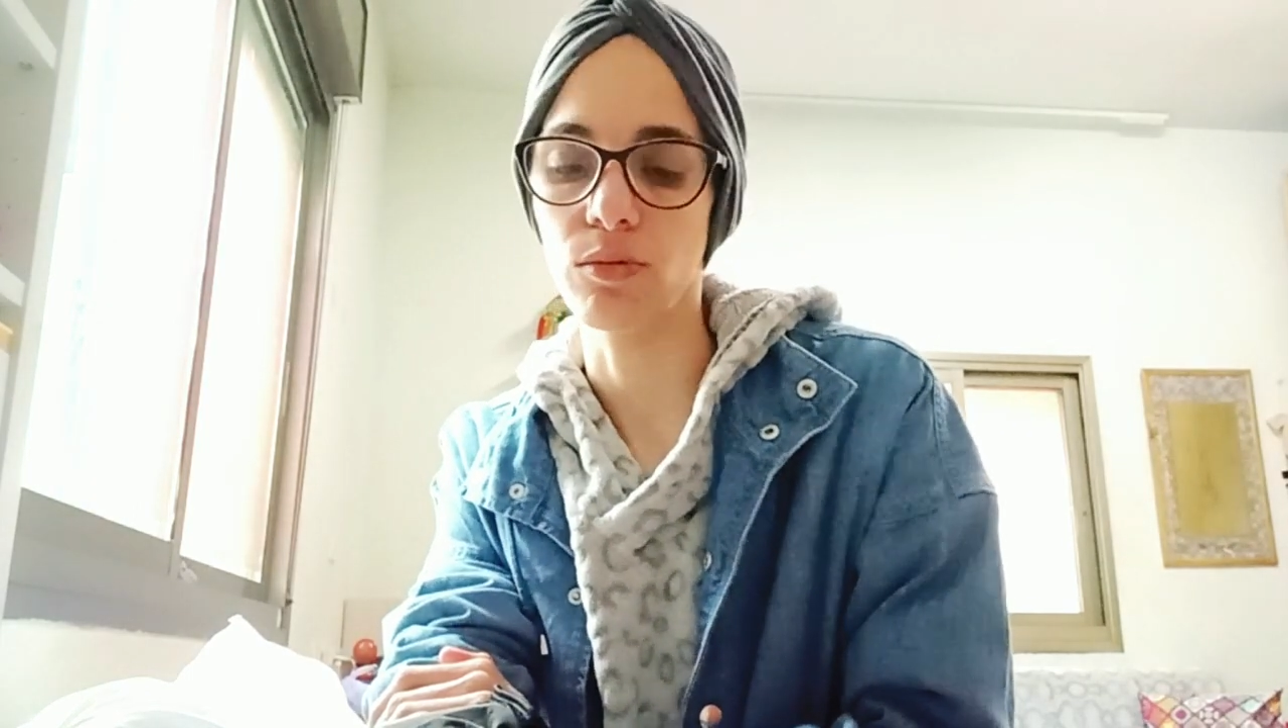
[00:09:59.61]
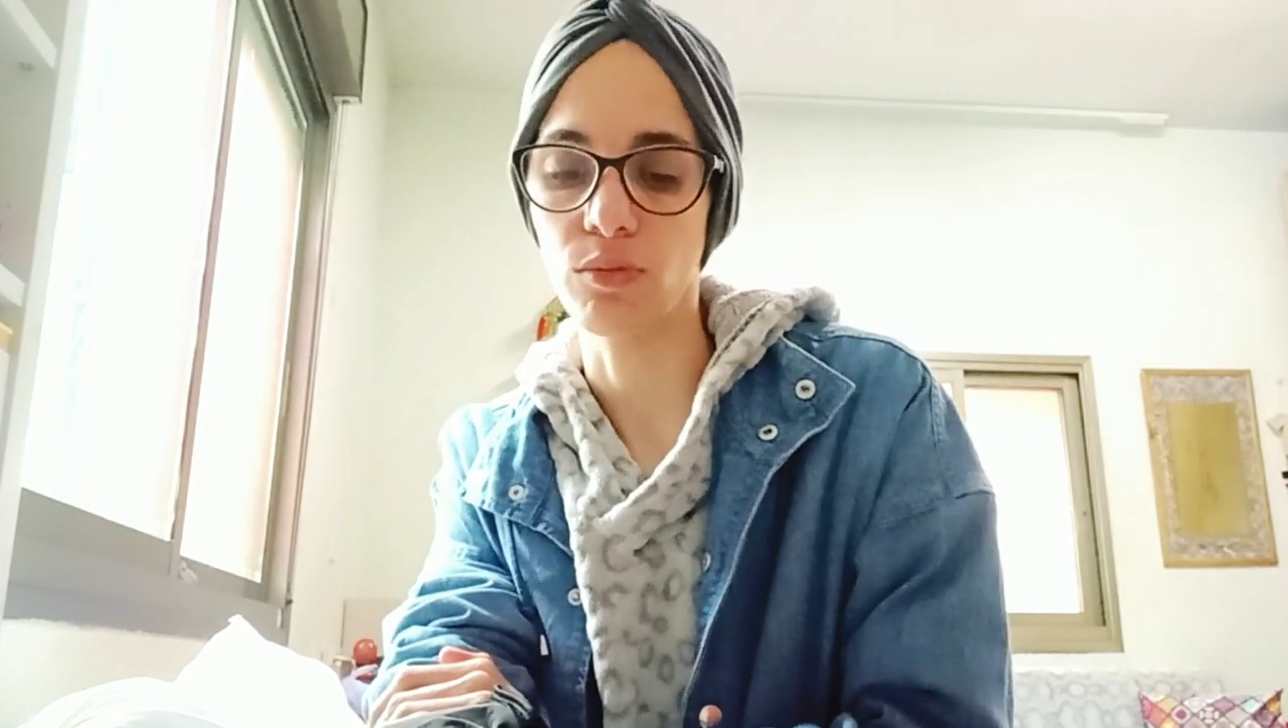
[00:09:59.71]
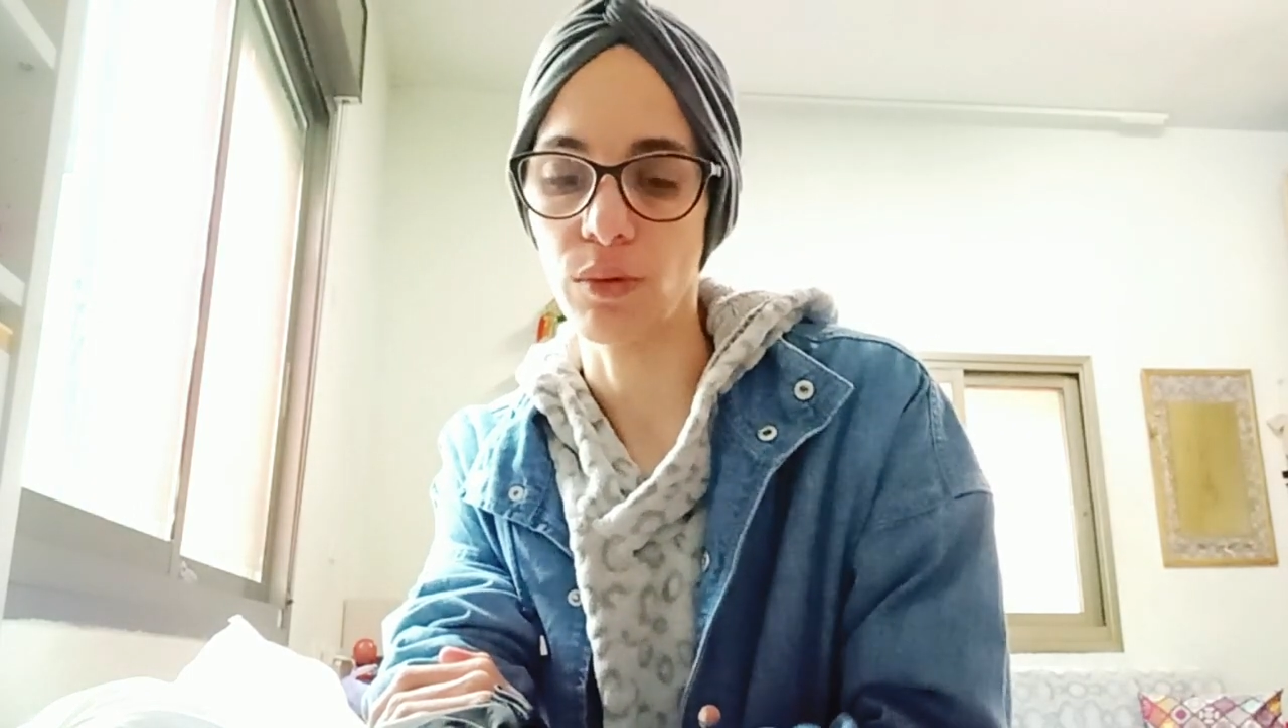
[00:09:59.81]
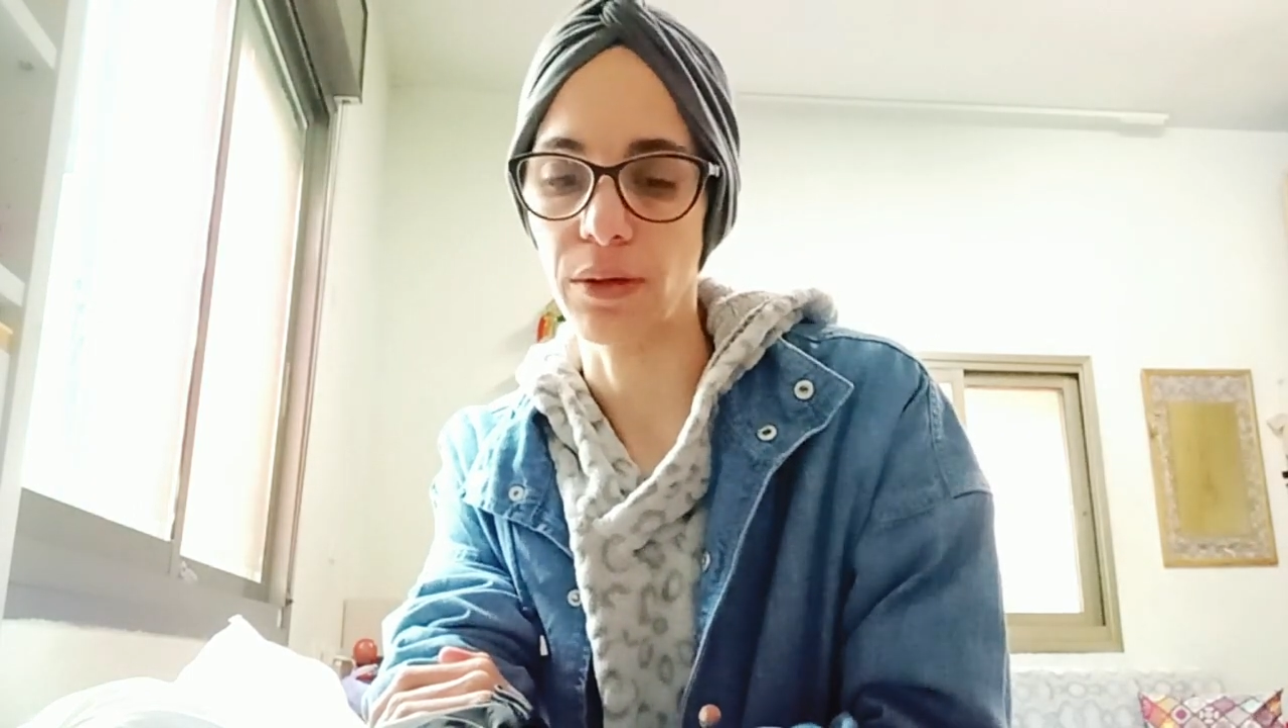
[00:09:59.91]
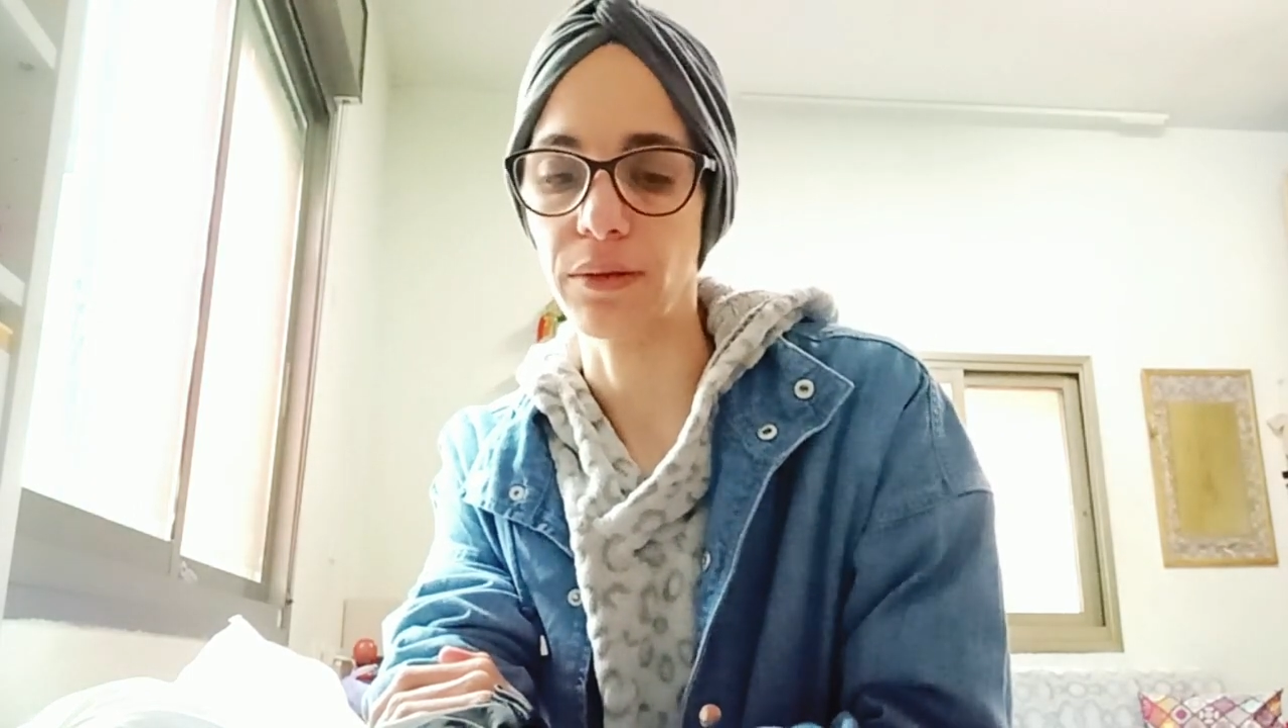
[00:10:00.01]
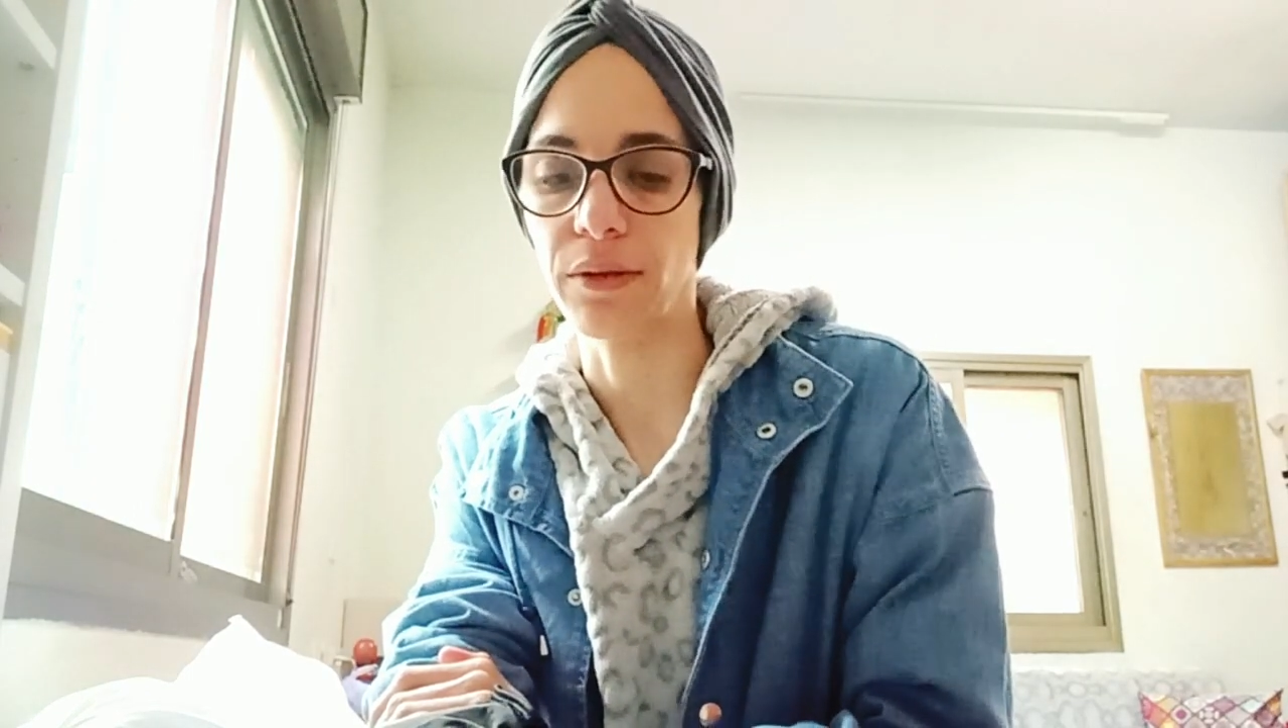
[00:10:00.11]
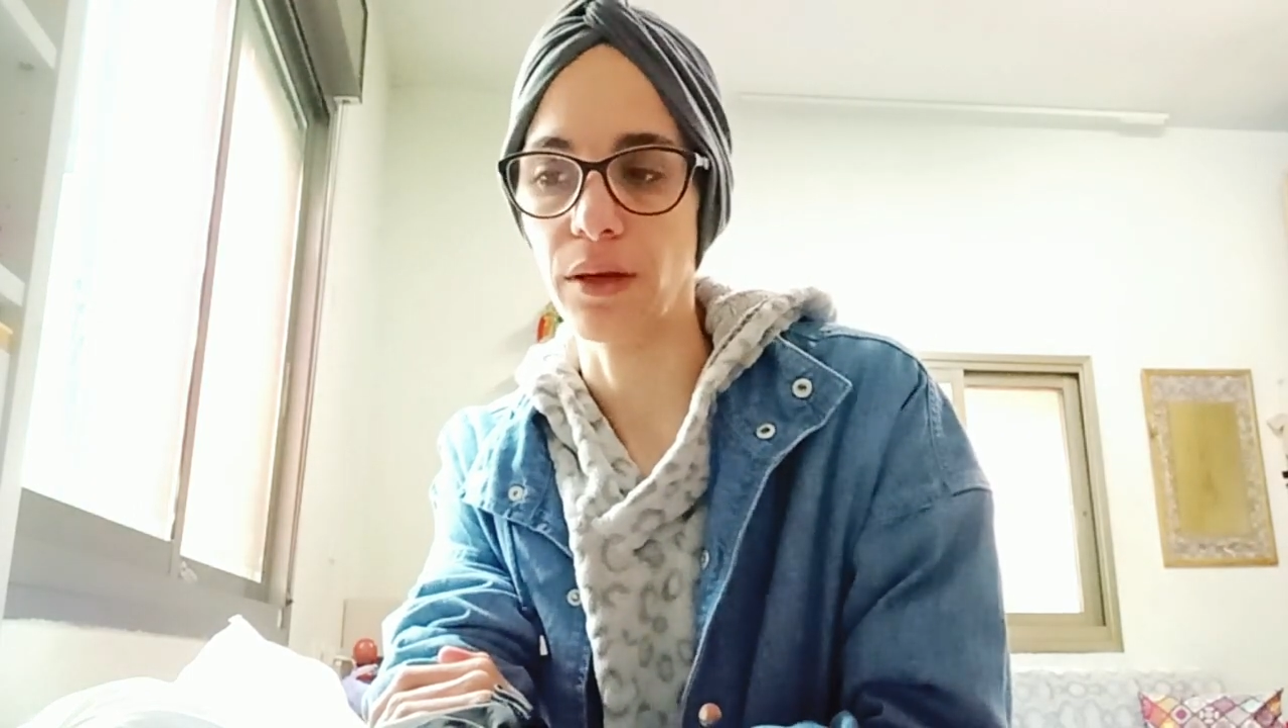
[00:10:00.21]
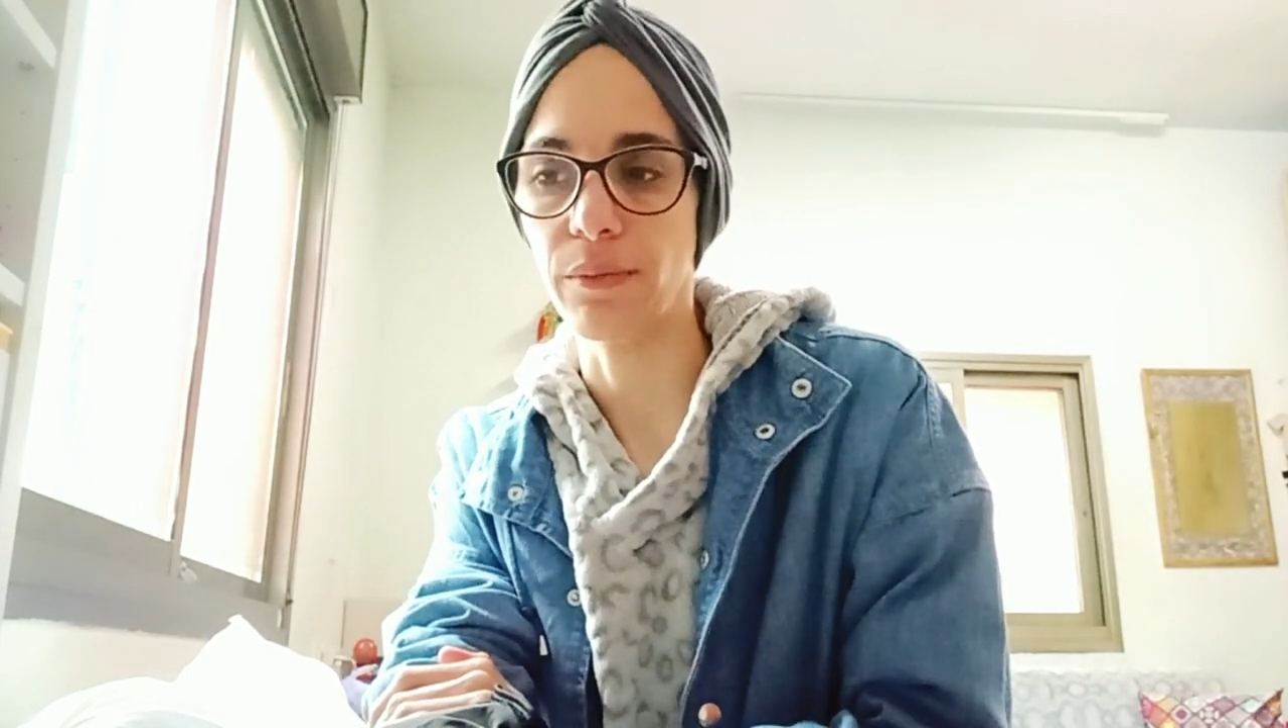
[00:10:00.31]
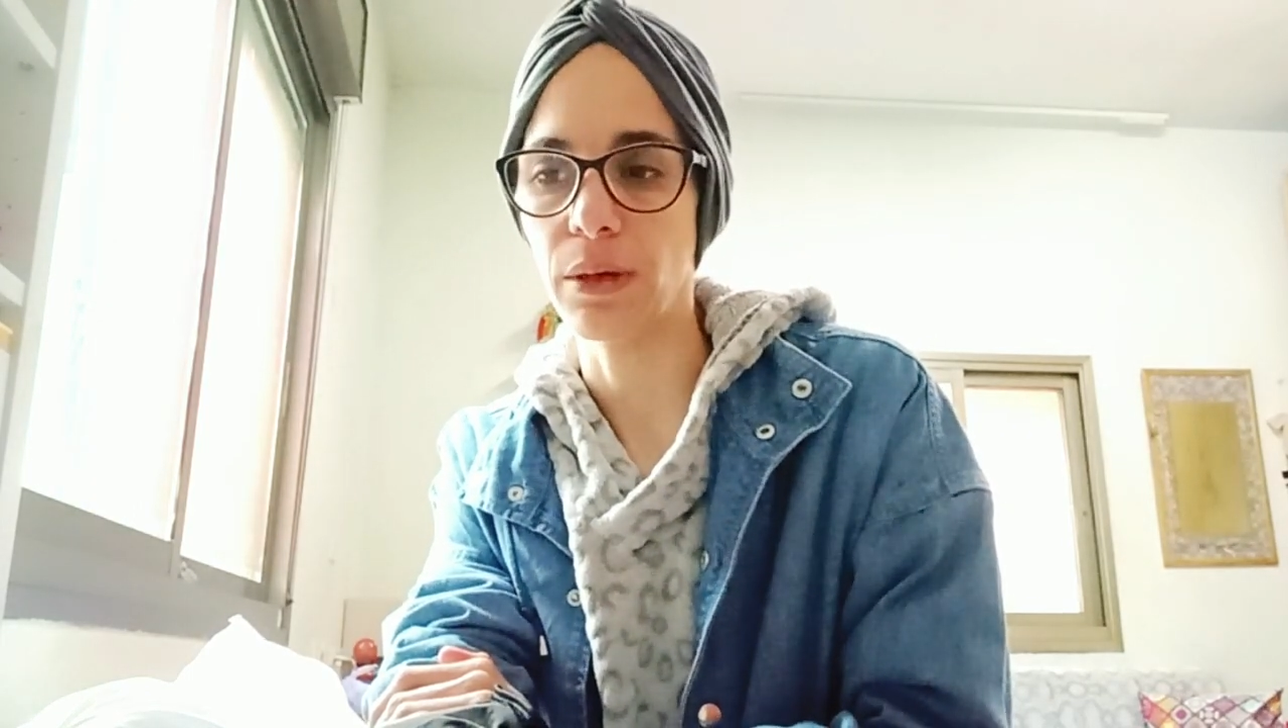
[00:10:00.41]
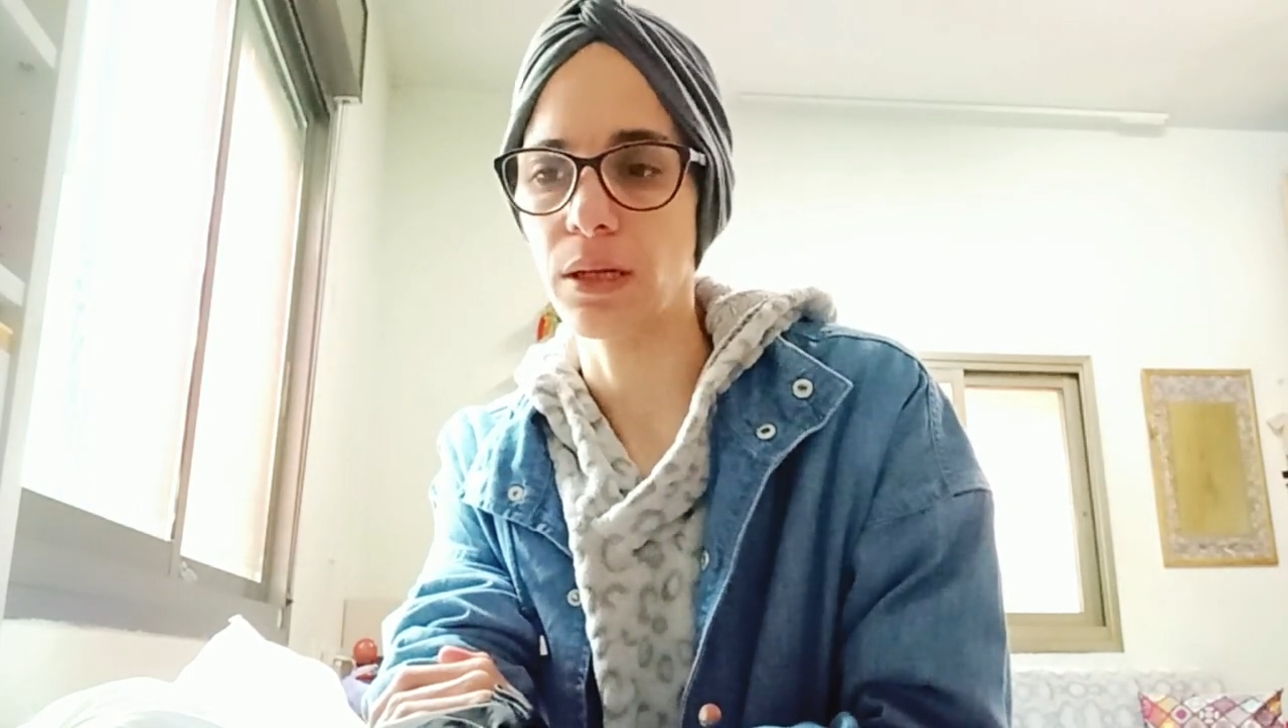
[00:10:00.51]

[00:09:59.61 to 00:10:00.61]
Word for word: wear them,